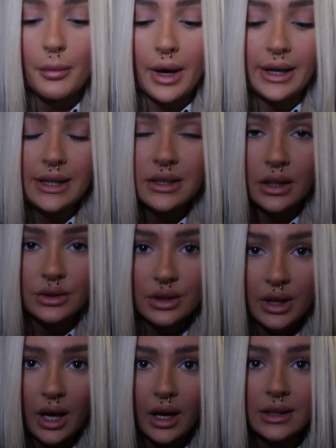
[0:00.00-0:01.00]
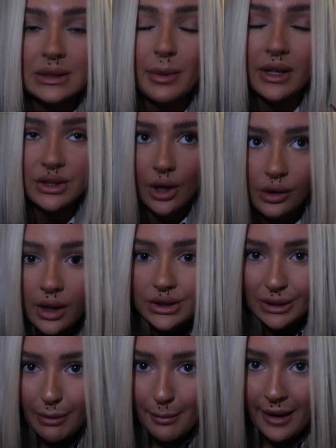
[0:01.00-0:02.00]
I need to undo the curtains. But I don't like
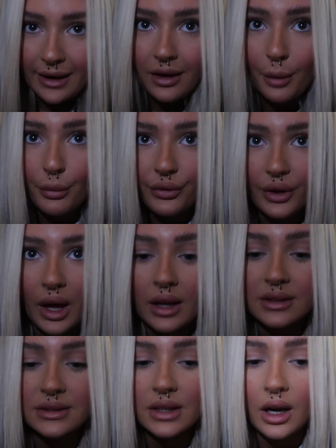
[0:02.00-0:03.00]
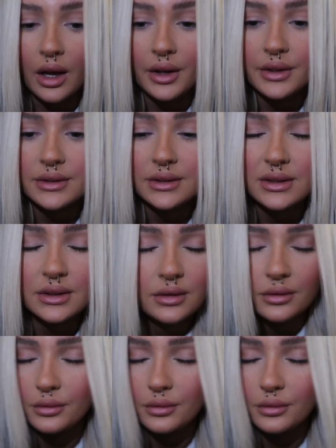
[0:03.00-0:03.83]
doing my makeup with the curtains closed.